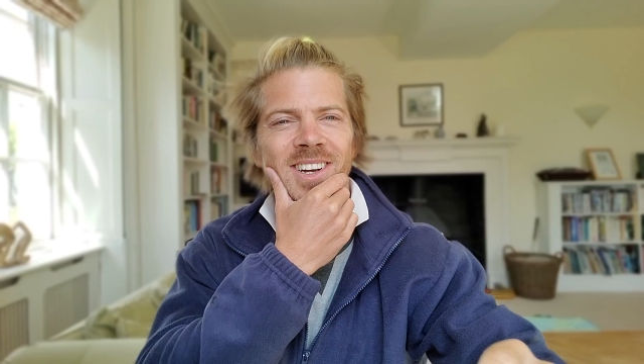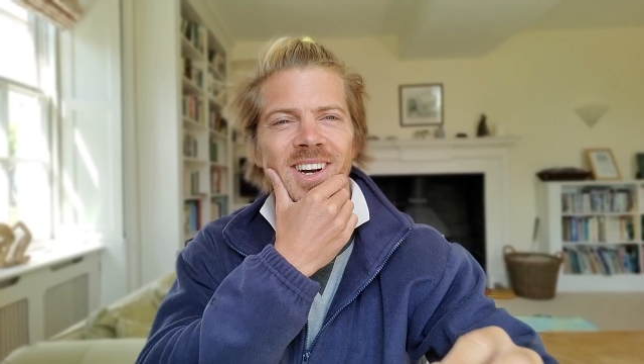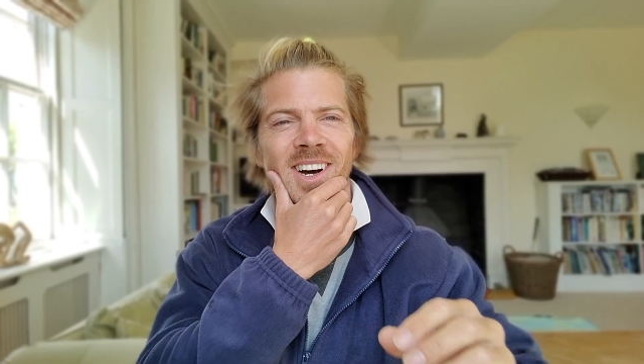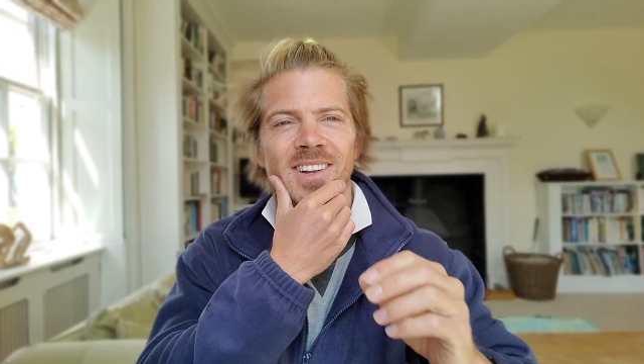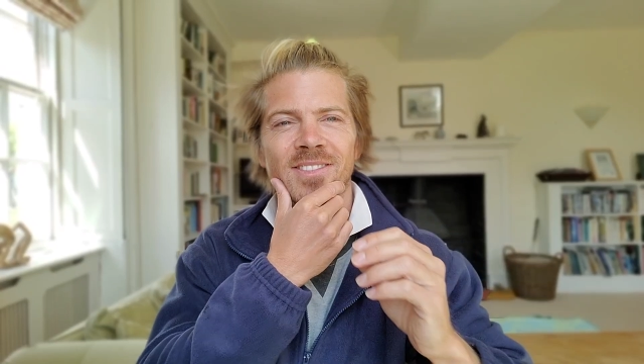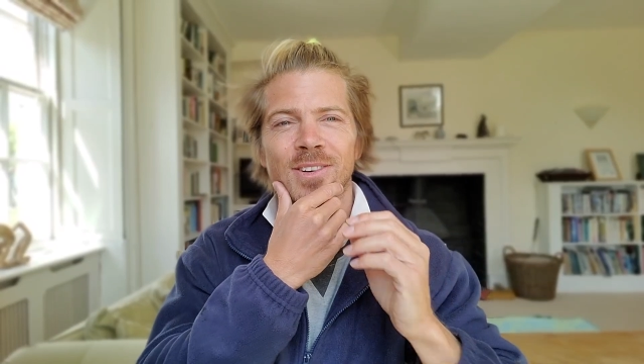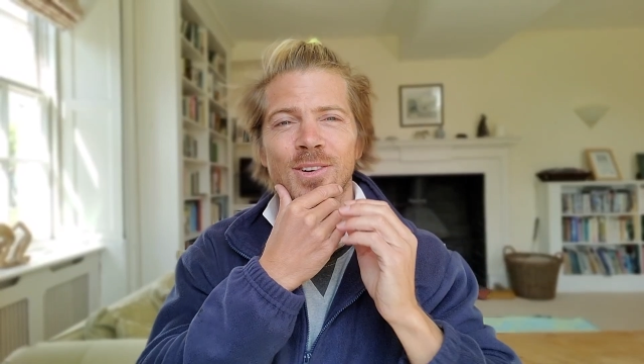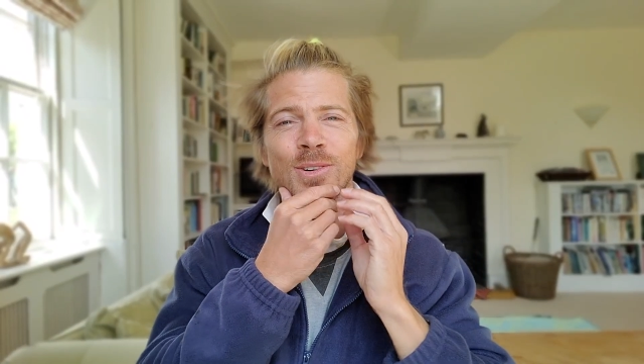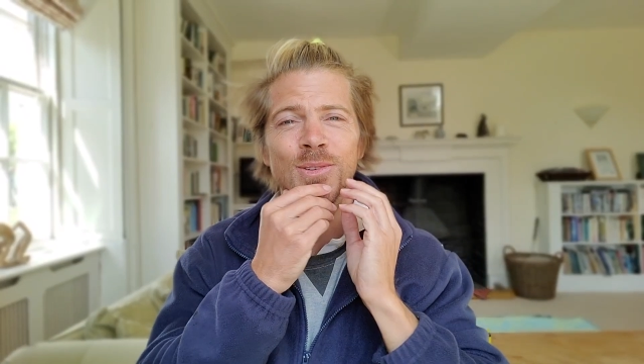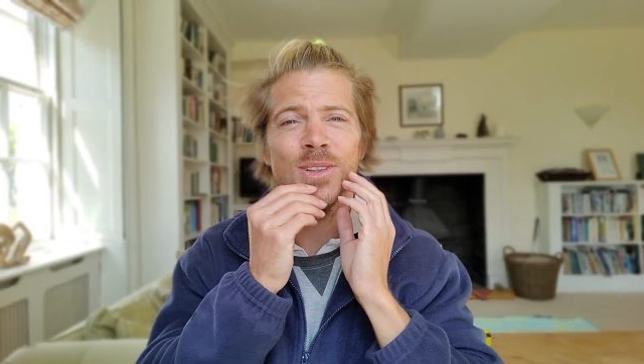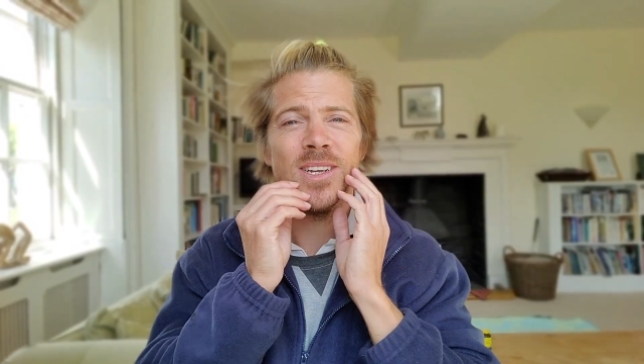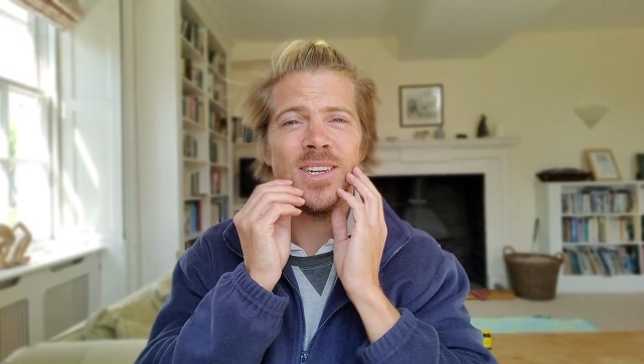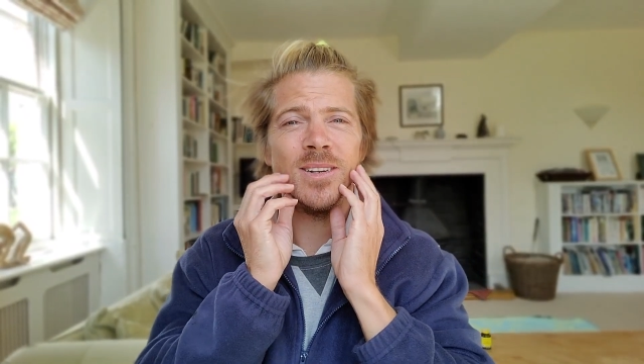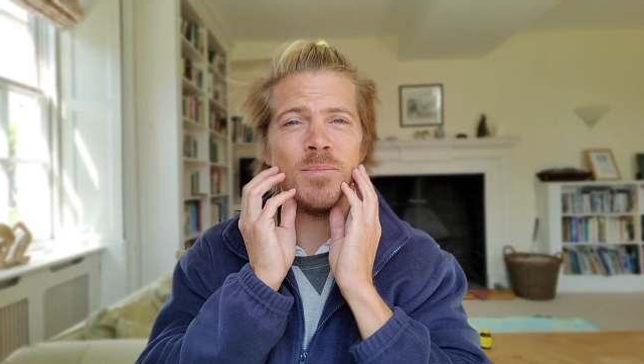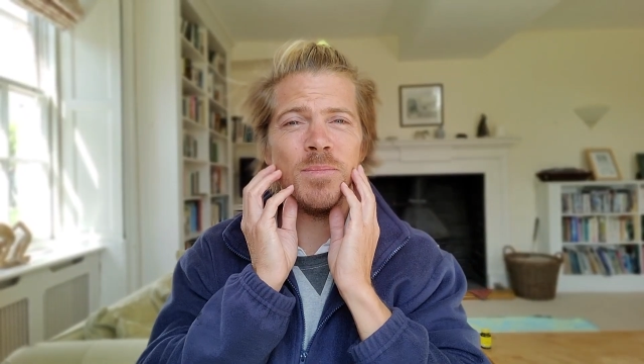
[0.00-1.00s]
Can't even call
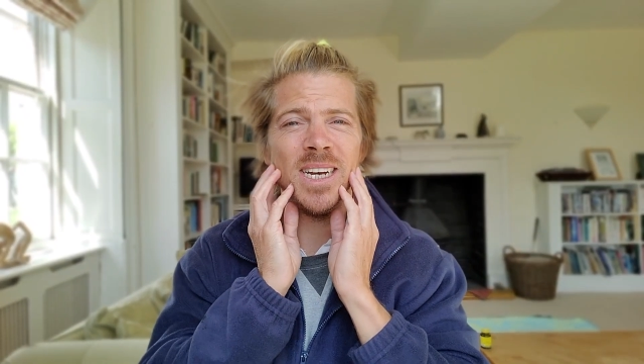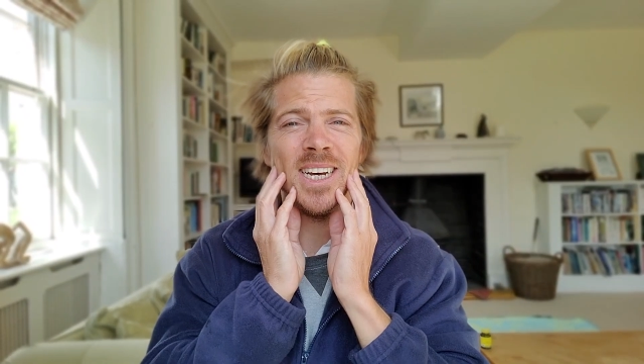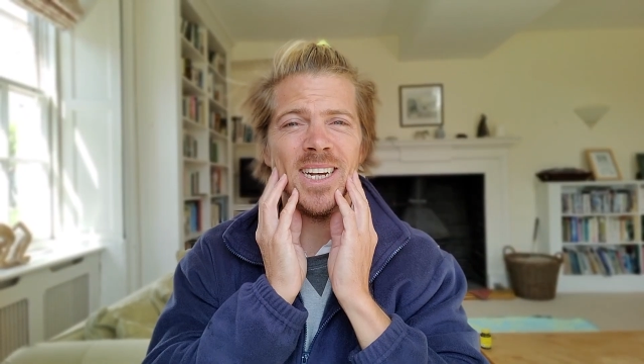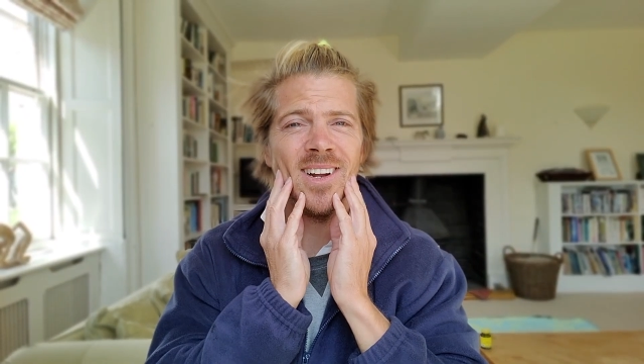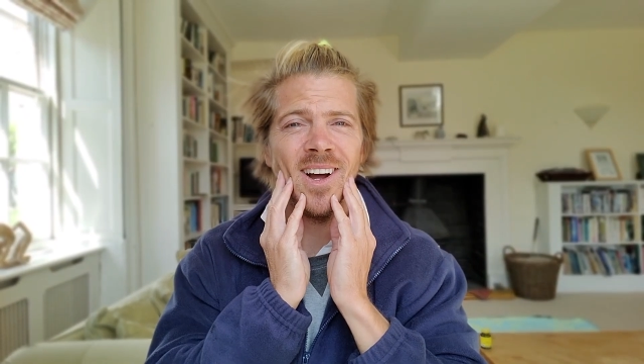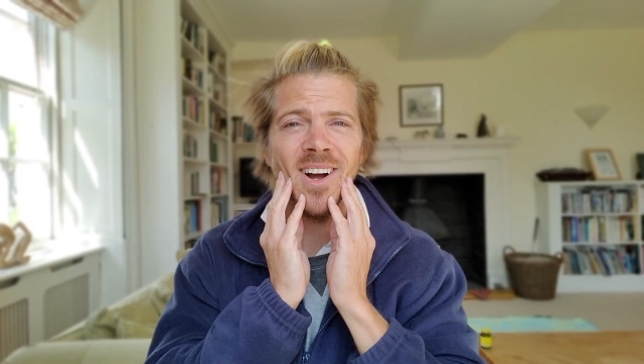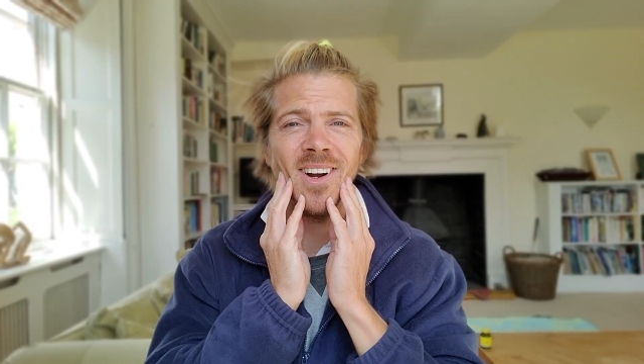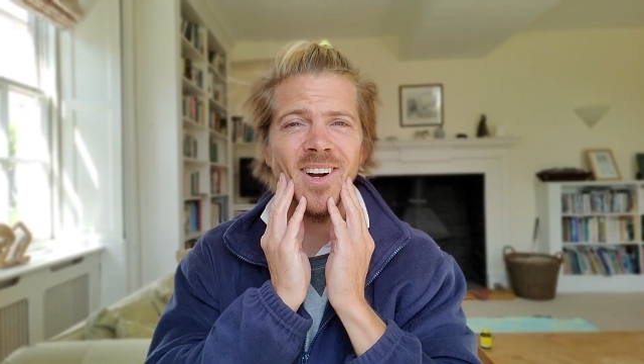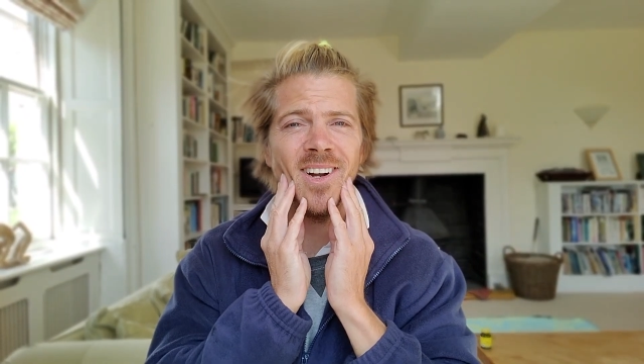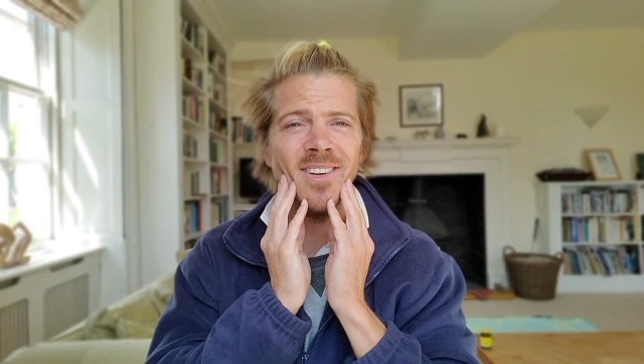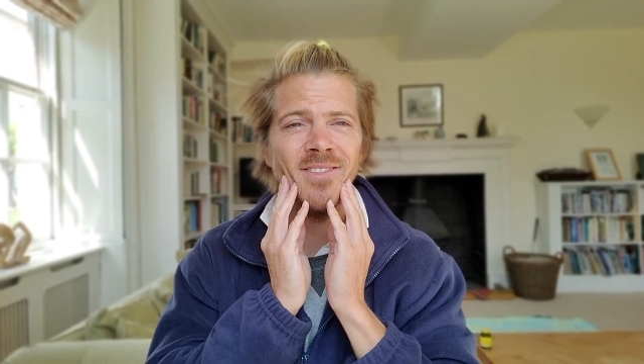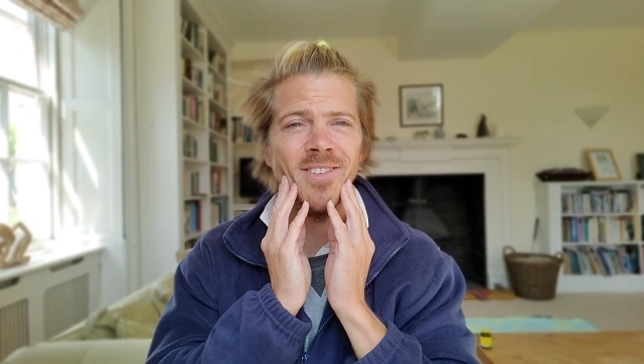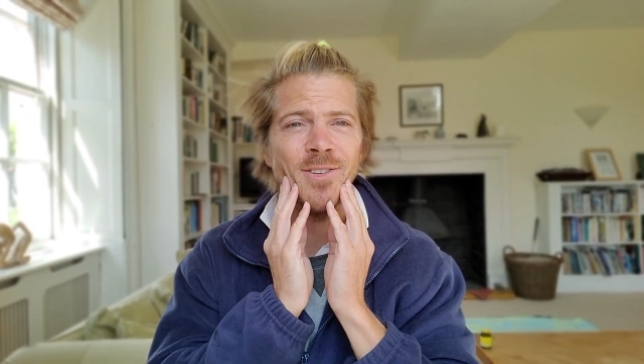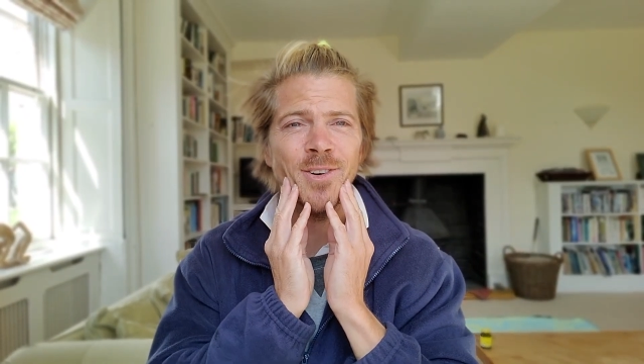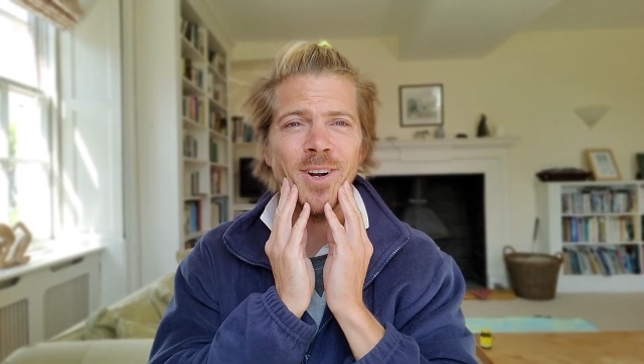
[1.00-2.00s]
this a beard. Like, I can't
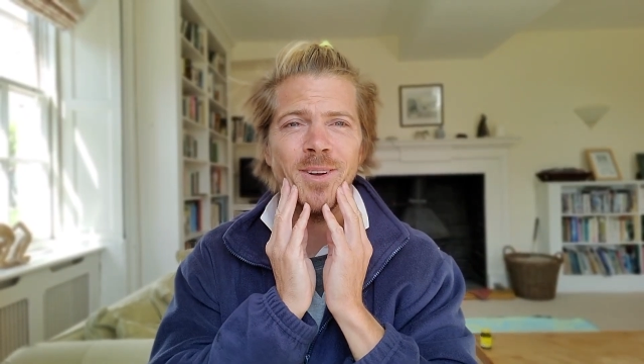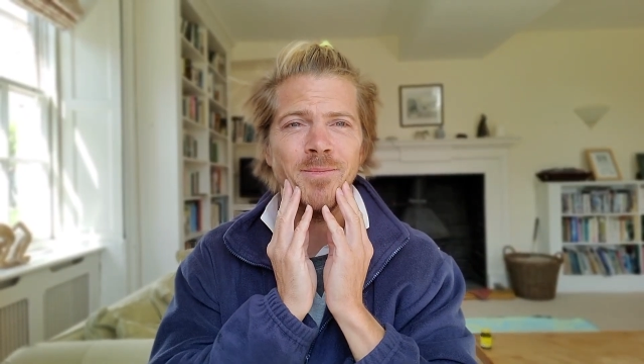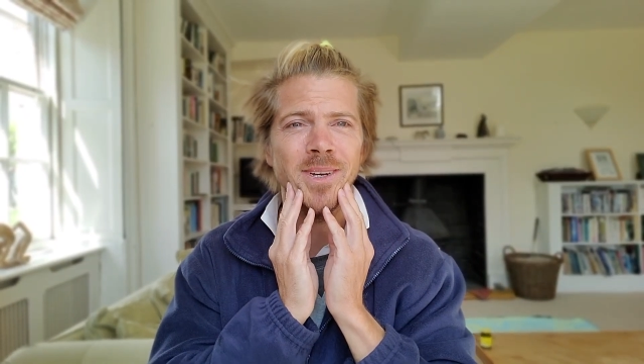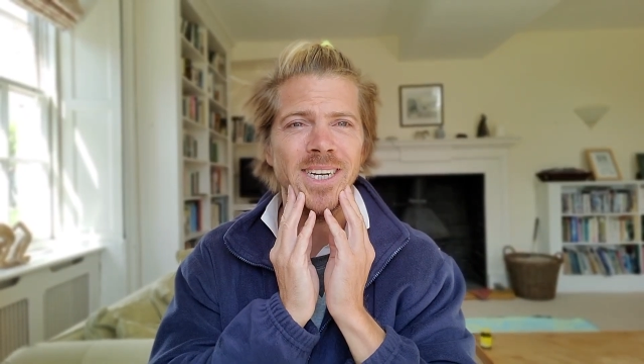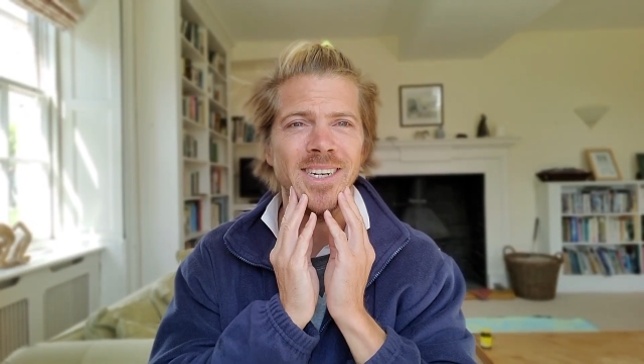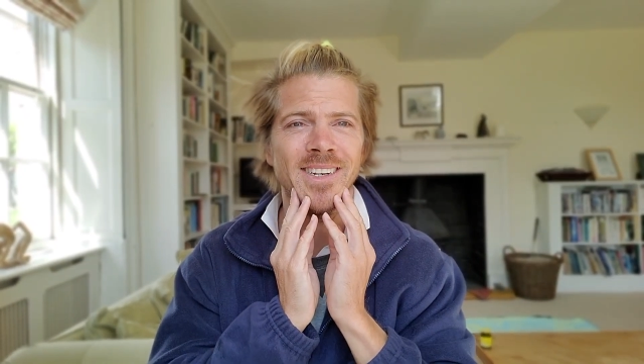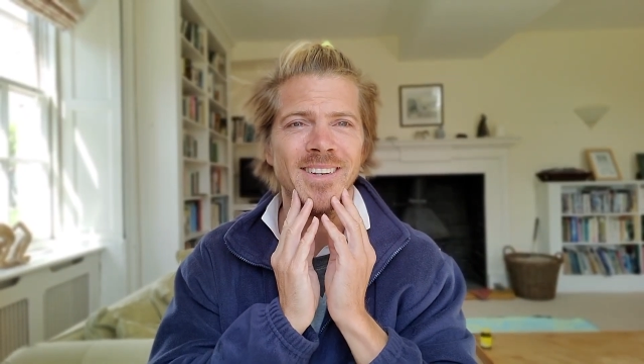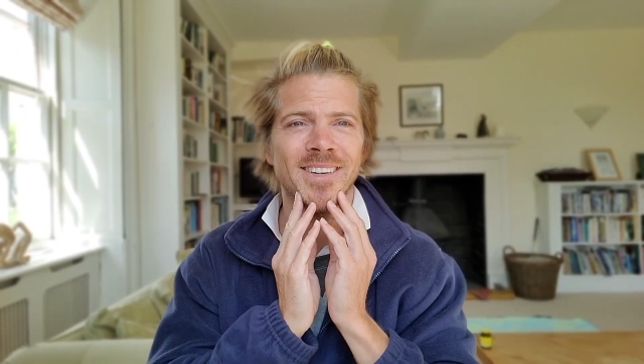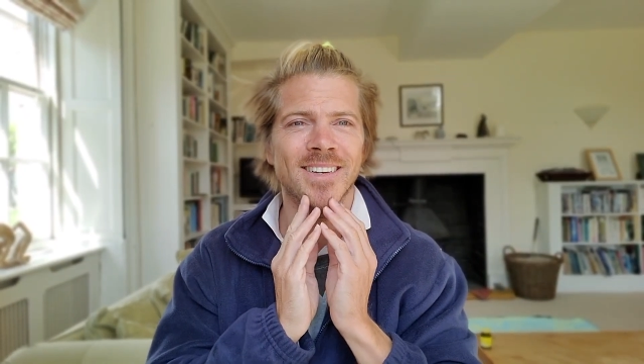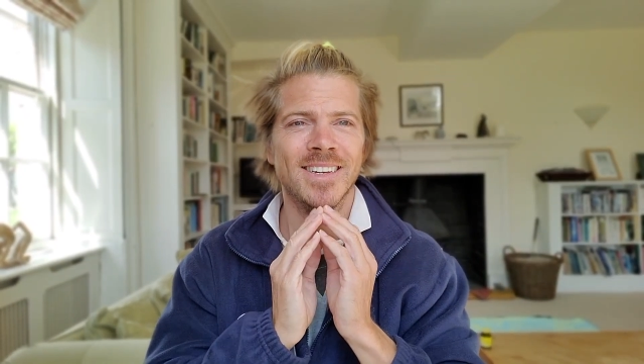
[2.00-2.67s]
even grow a beard,